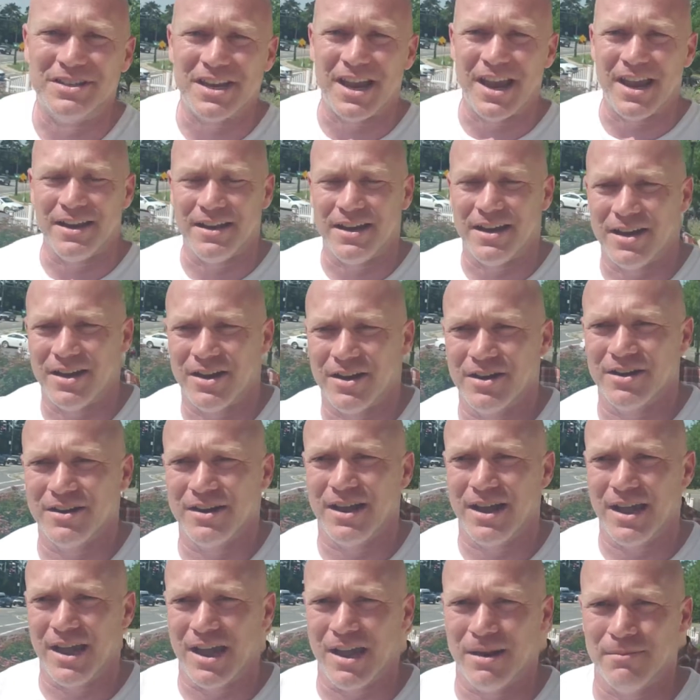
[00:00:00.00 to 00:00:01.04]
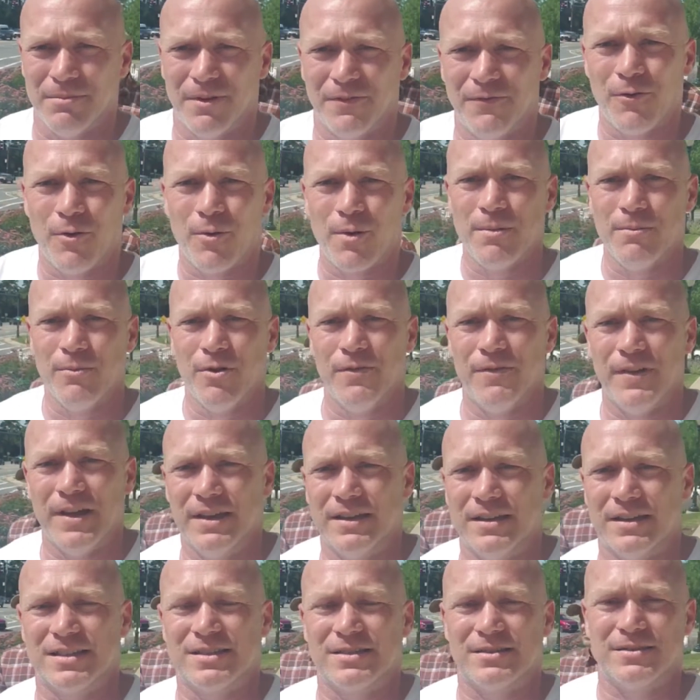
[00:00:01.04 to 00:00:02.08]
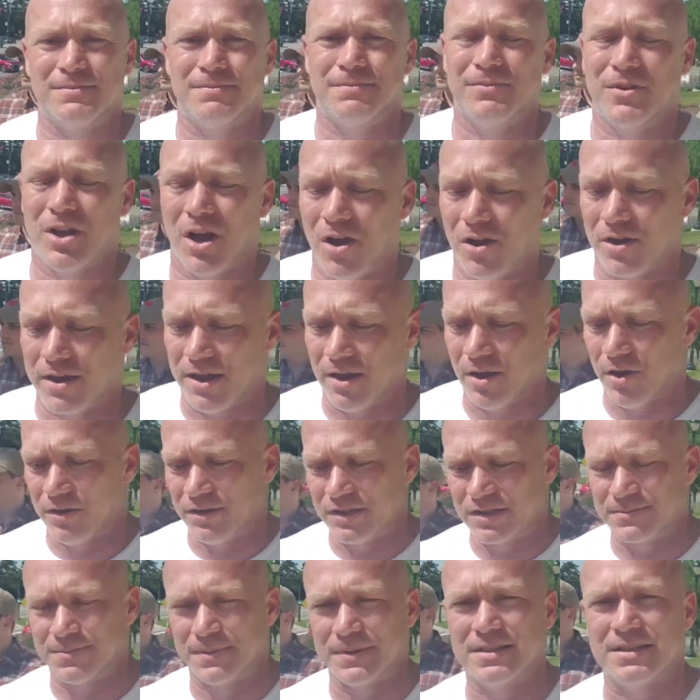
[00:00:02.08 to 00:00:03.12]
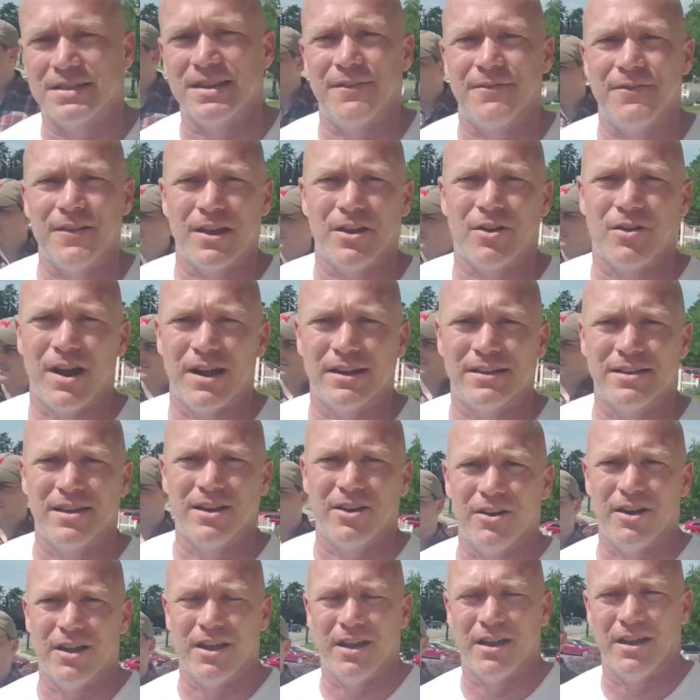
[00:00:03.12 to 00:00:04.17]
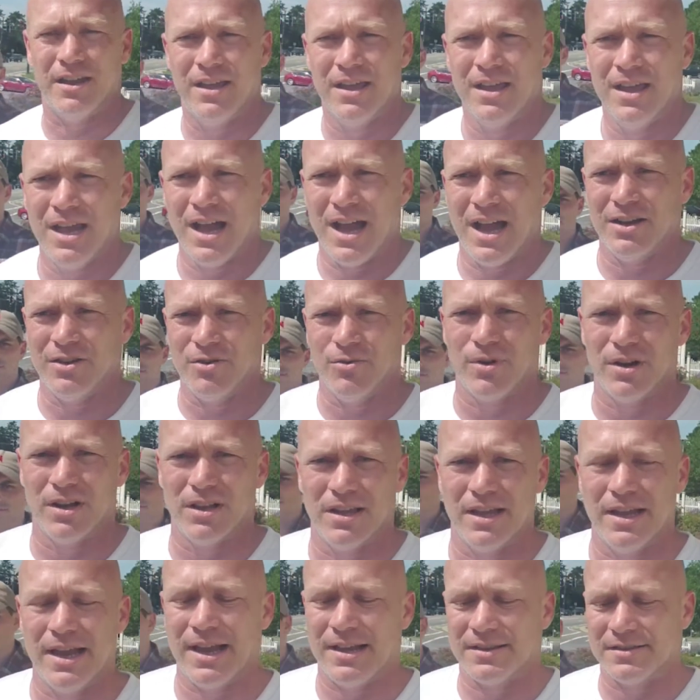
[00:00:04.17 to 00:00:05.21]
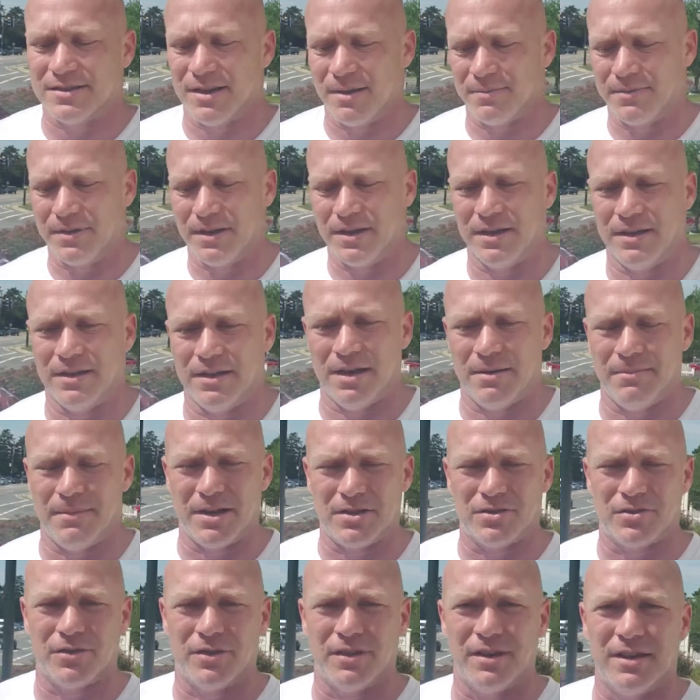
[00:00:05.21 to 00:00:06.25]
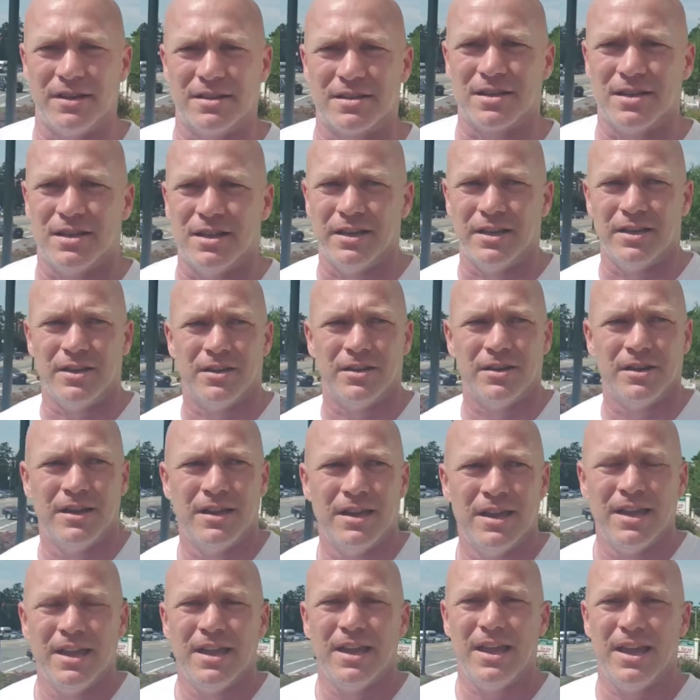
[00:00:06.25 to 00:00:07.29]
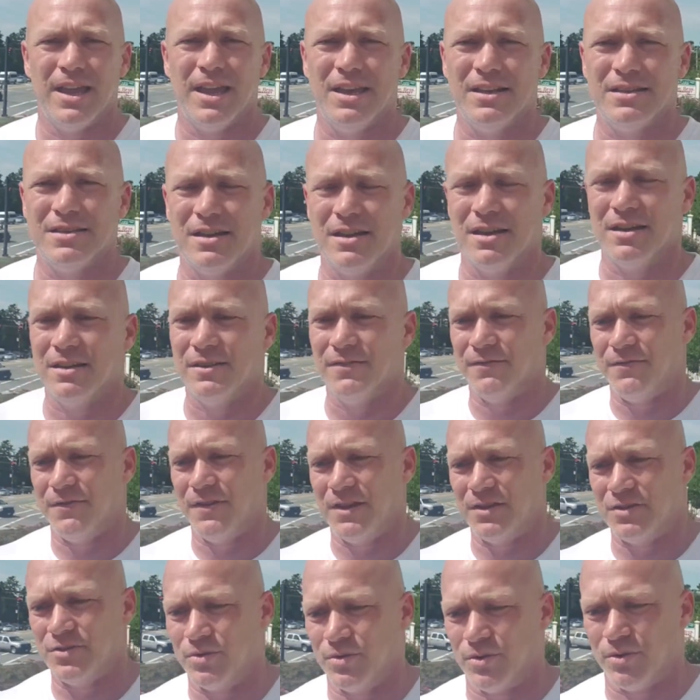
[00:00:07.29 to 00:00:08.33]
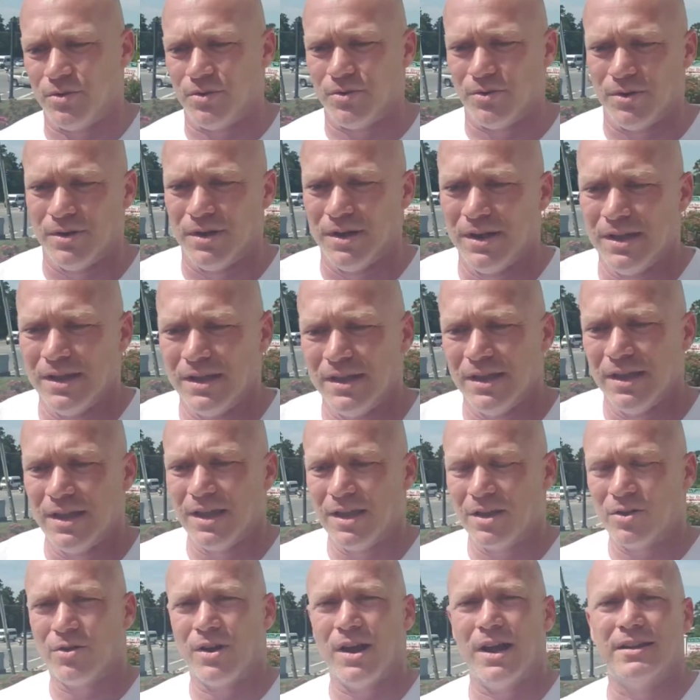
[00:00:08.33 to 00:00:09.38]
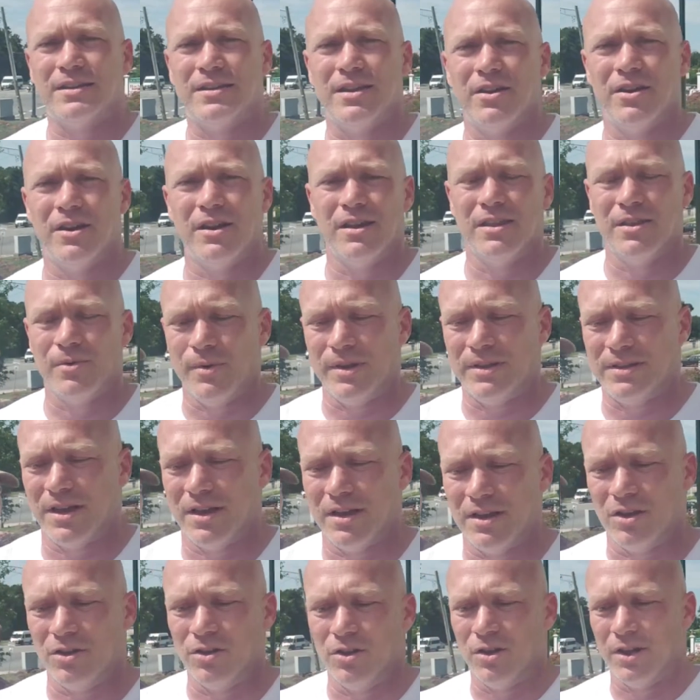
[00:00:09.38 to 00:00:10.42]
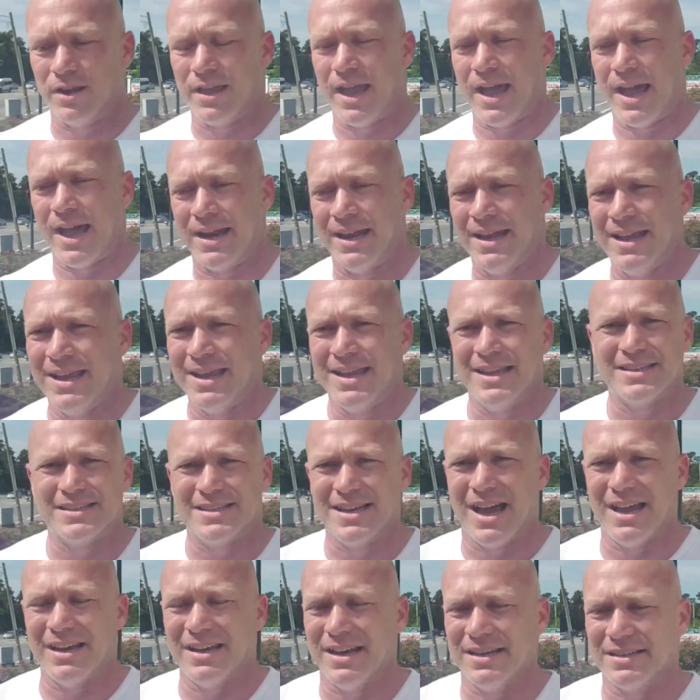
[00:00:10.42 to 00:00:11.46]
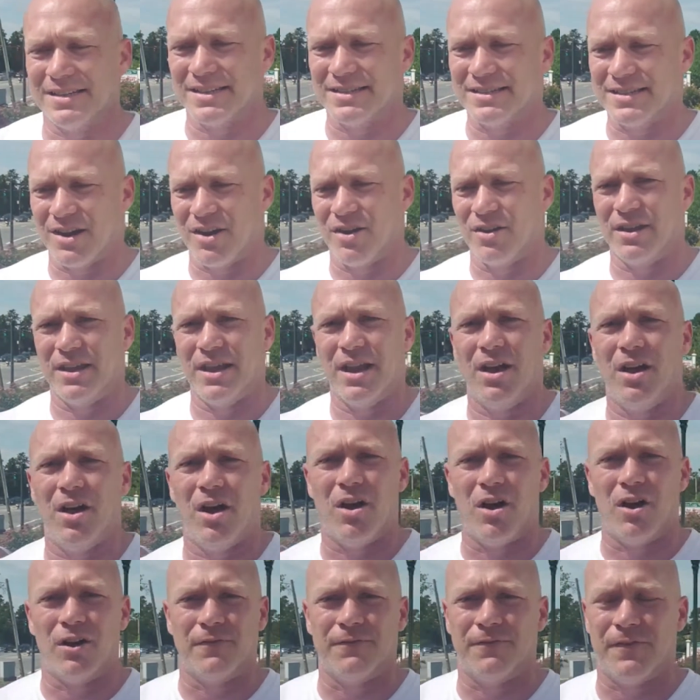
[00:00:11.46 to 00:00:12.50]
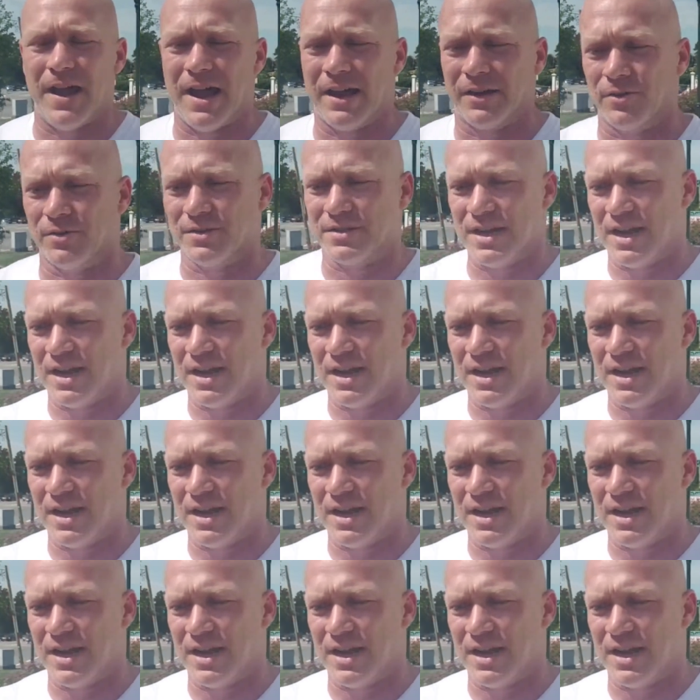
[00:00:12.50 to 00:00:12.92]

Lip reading: Shane here. And before we move into talking on the specific criteria, I do want to lay out something and make sure that it's clear. Each individual criteria that we tell you to look at is not necessarily a hard factor.